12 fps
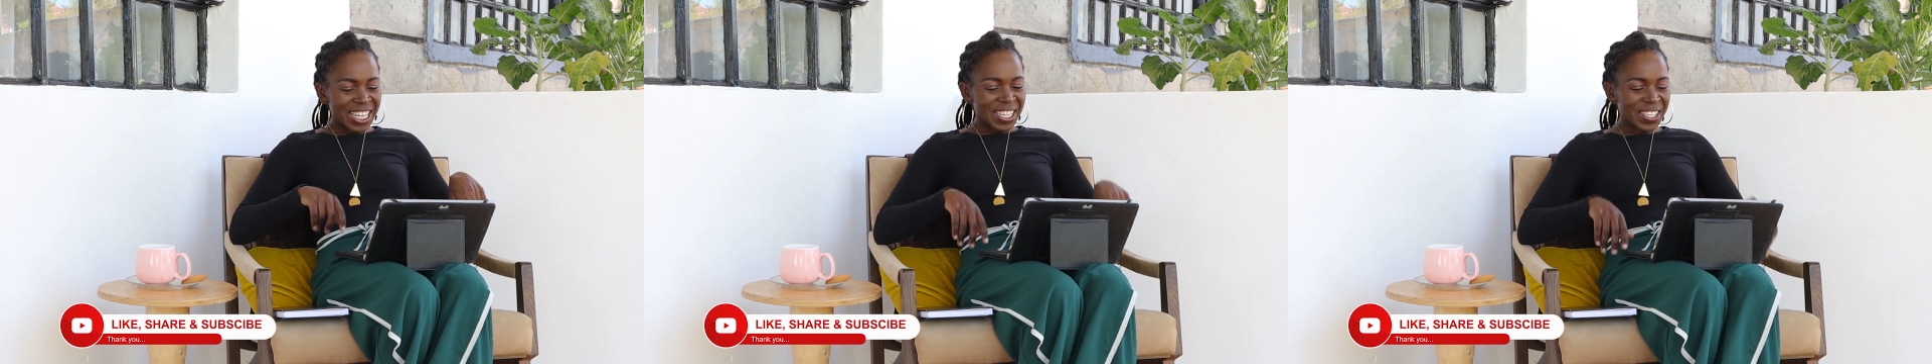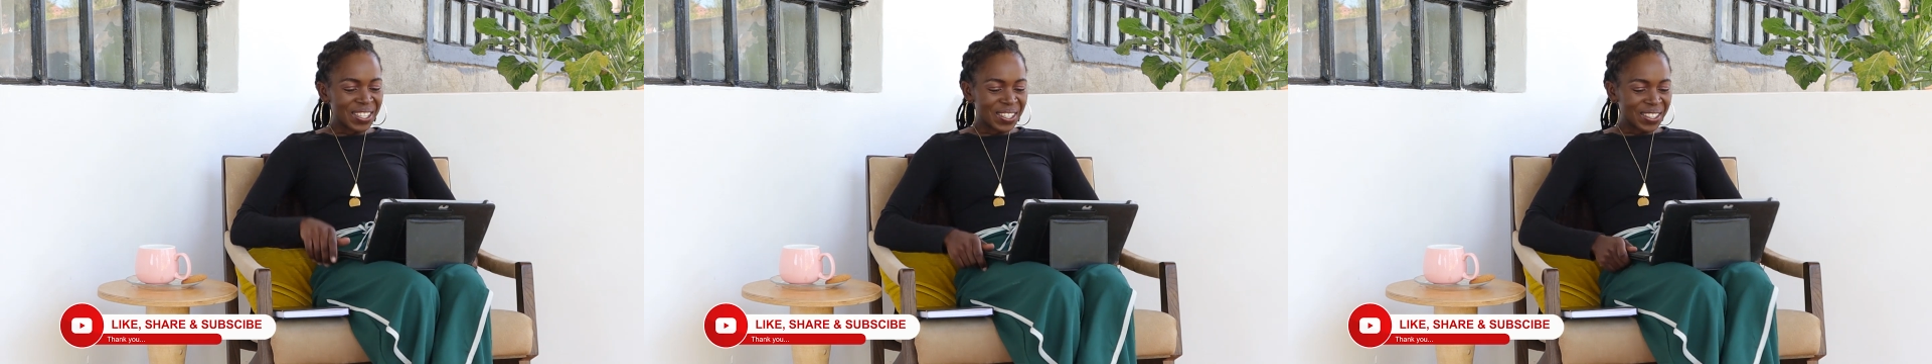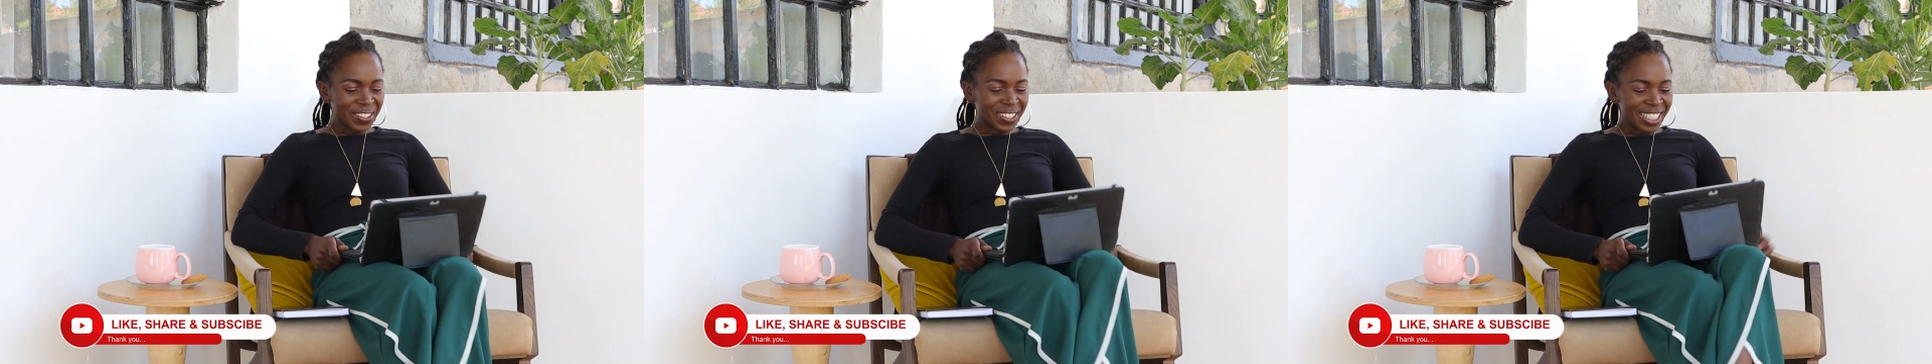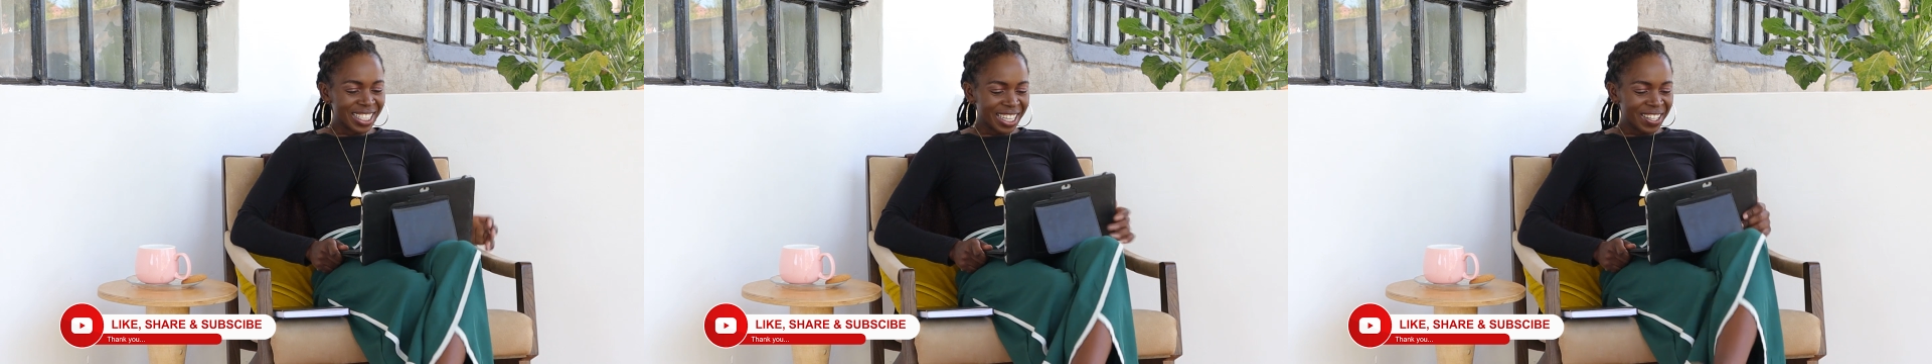So
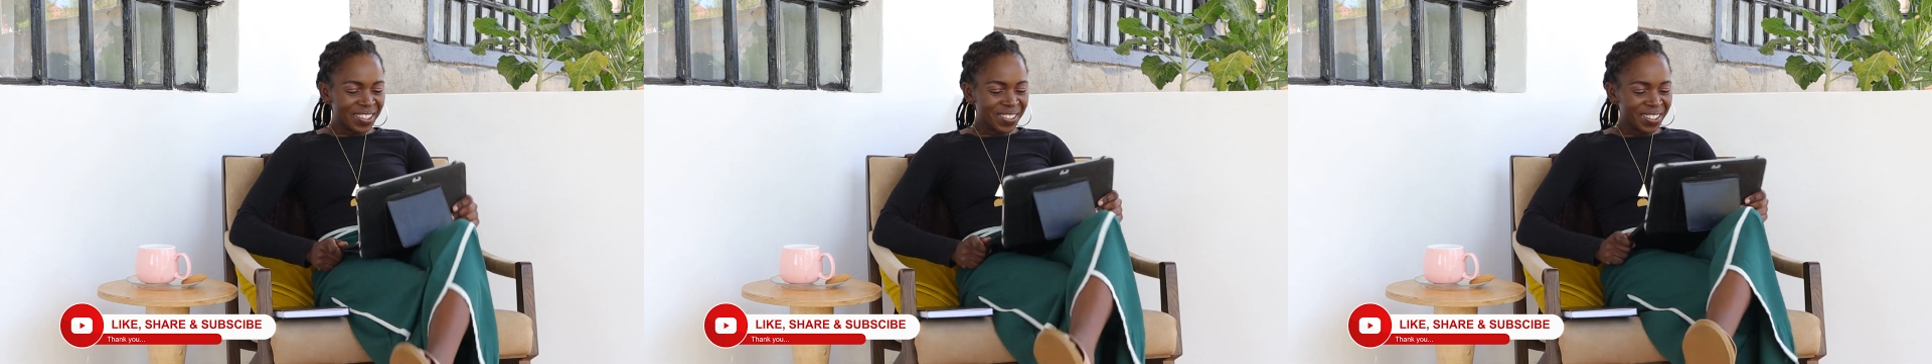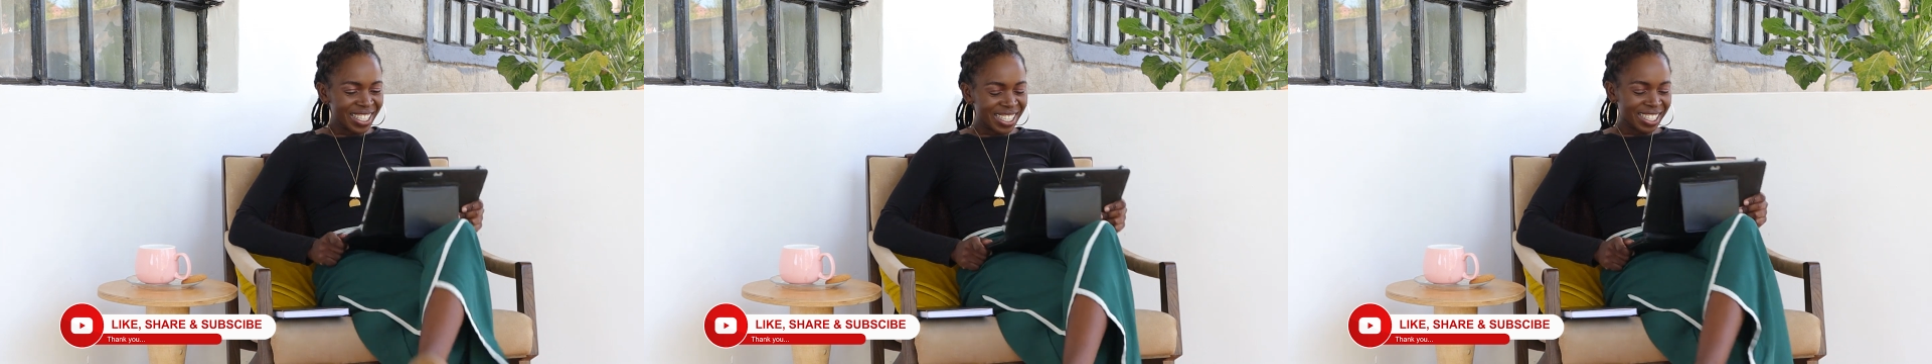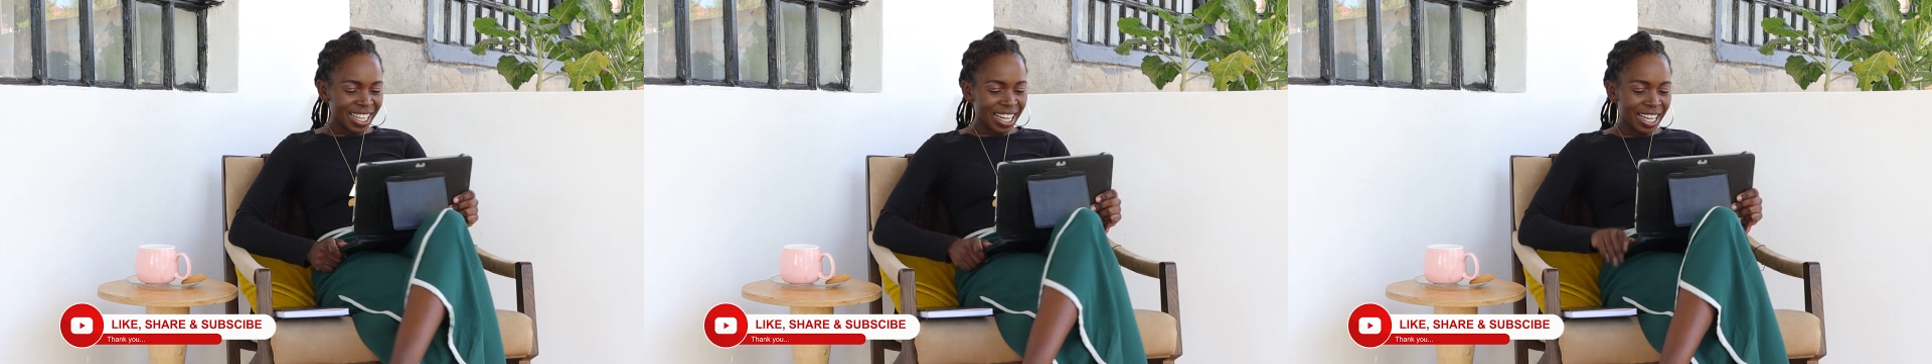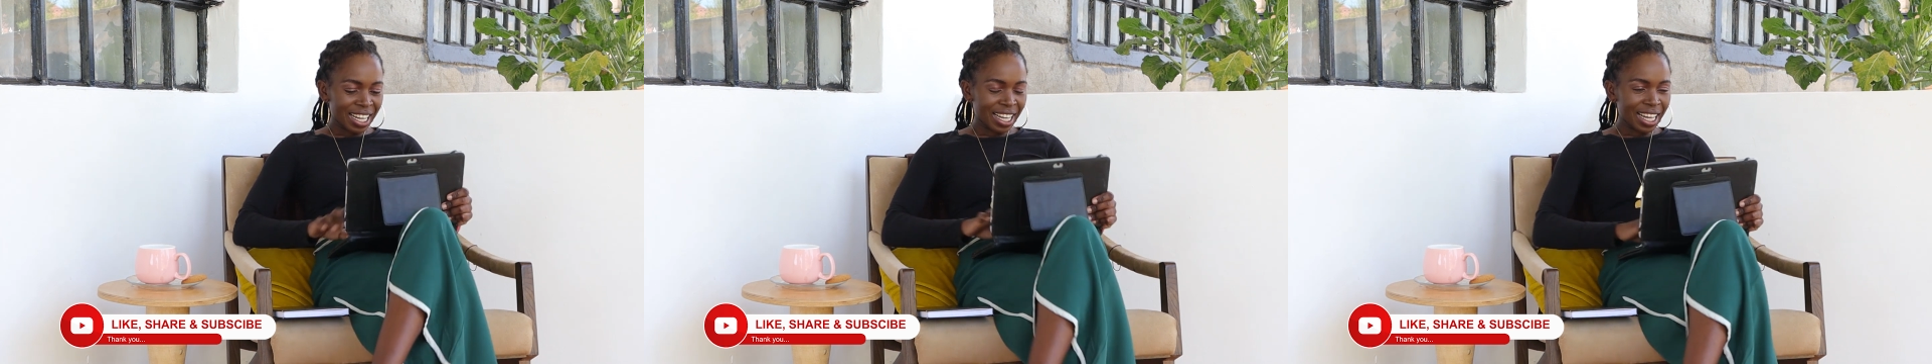what I do is
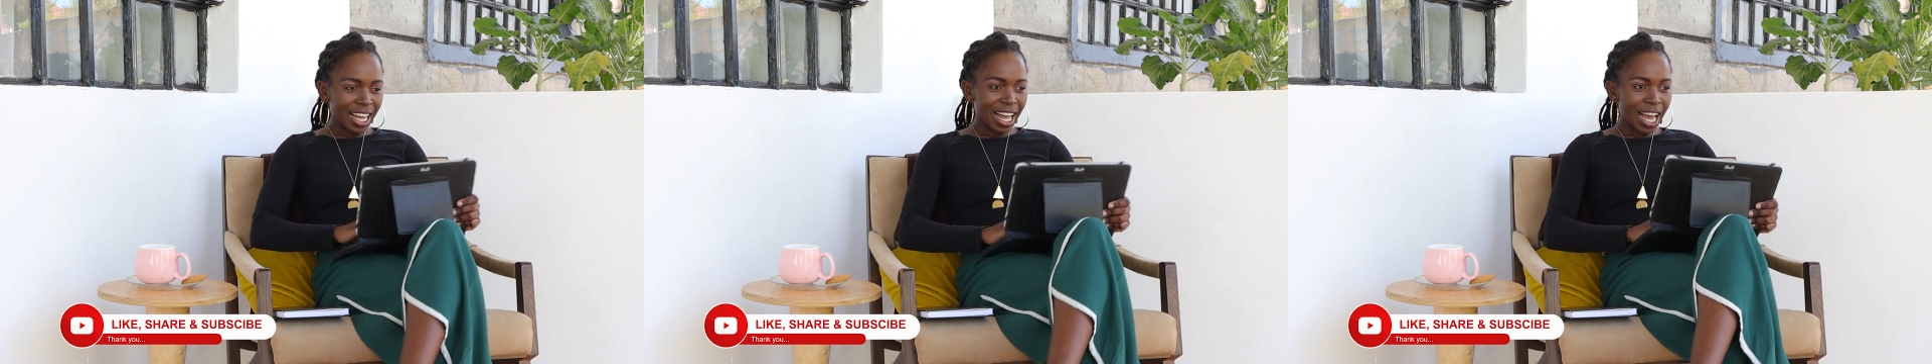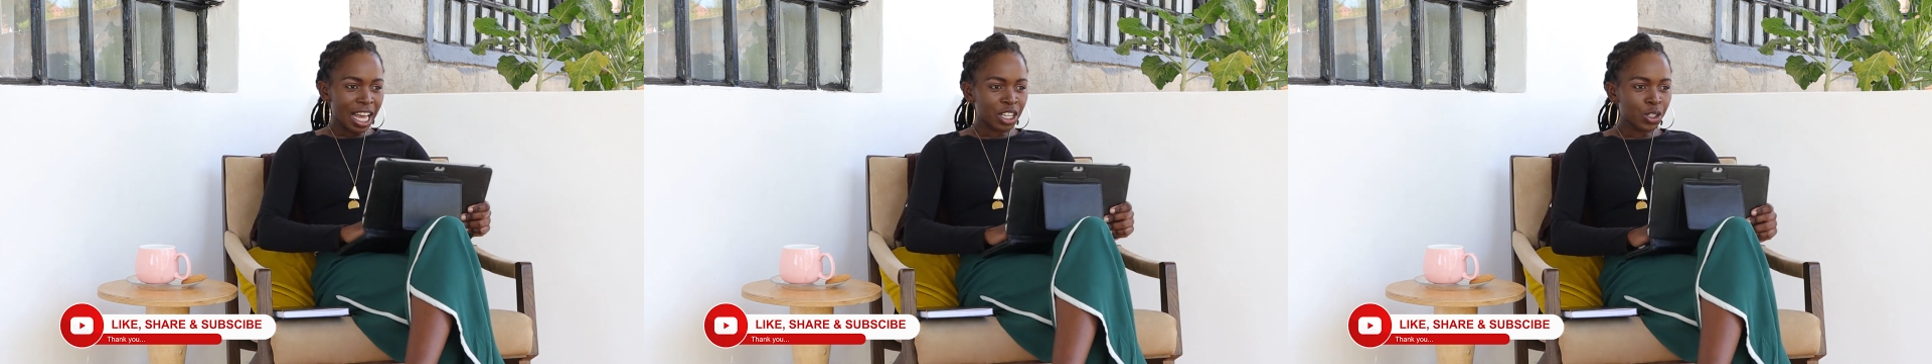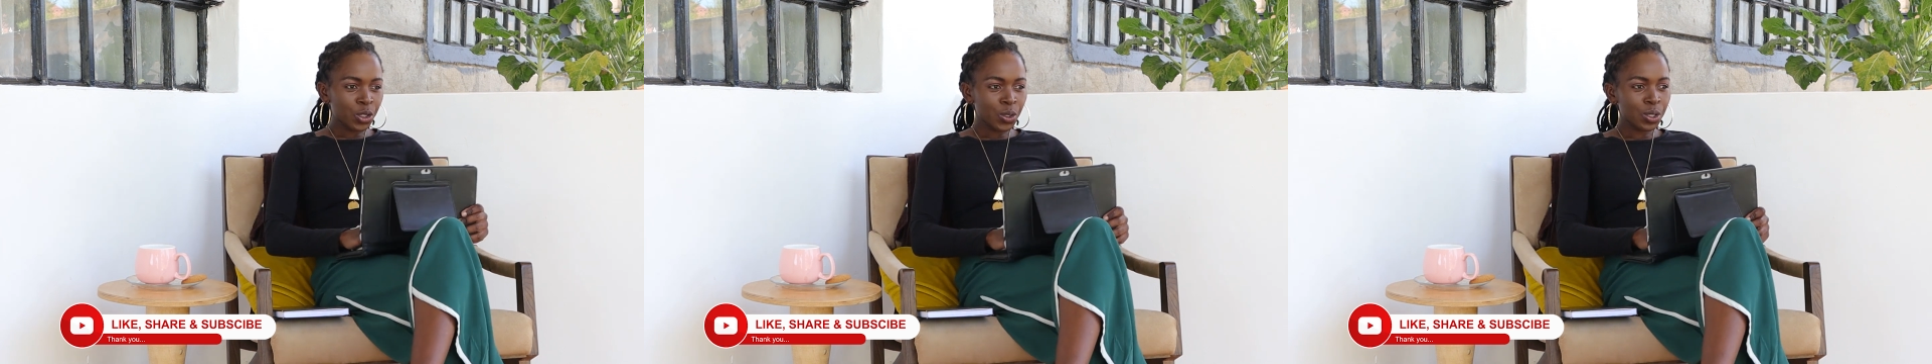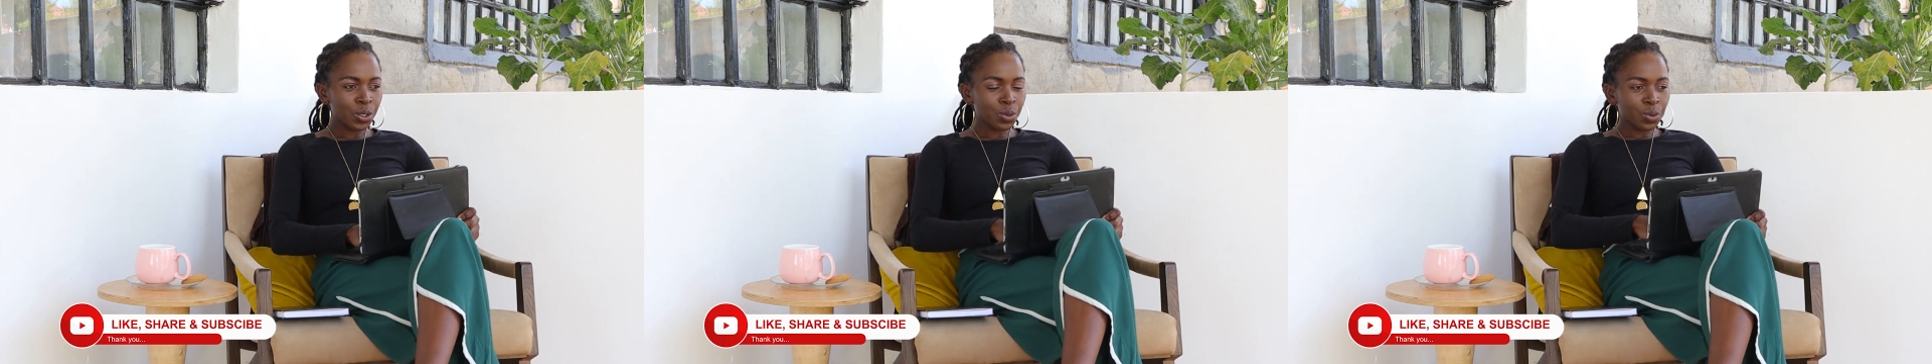I
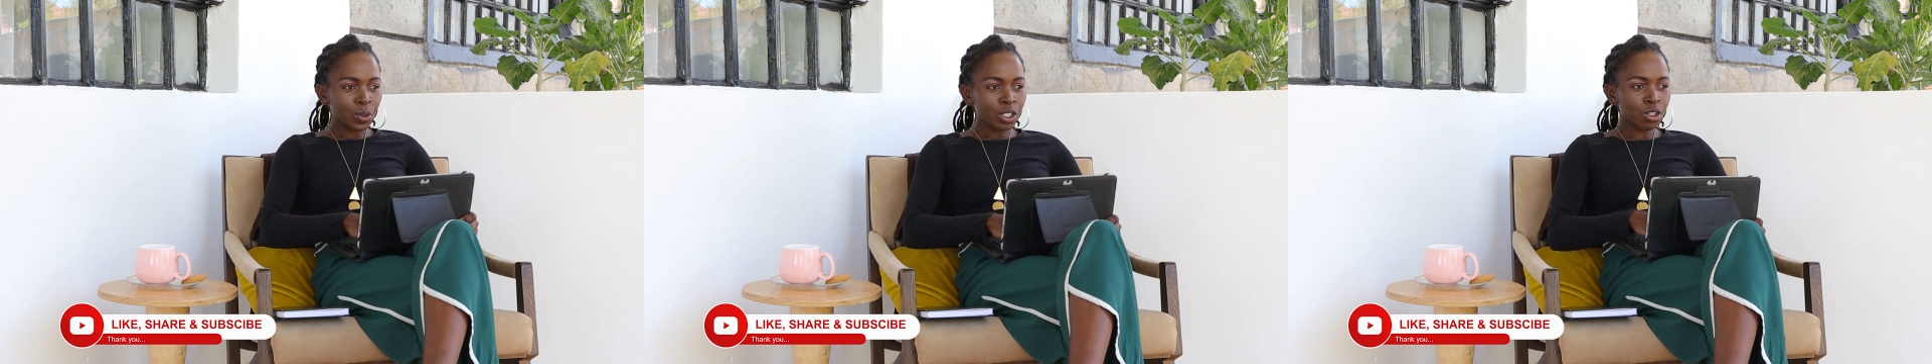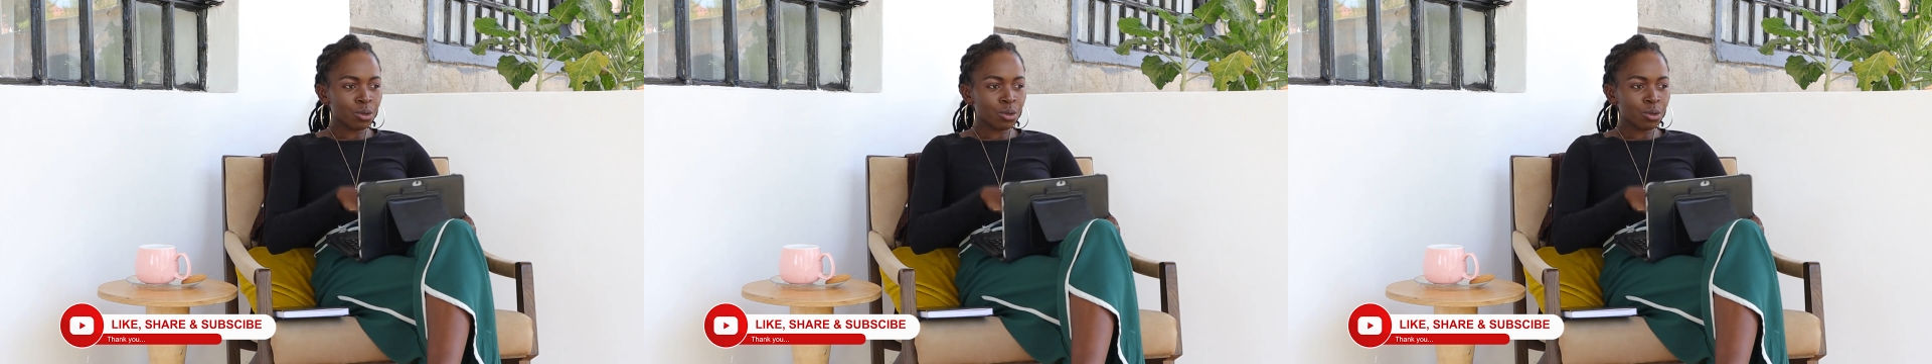choose what